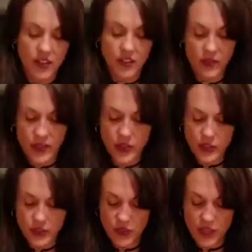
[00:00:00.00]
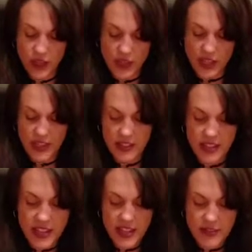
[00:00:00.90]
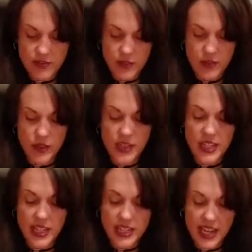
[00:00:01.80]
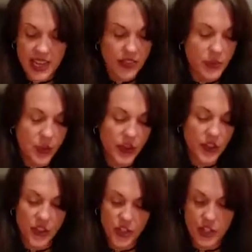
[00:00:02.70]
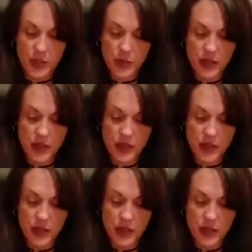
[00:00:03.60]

For those of you that need to end the partnership,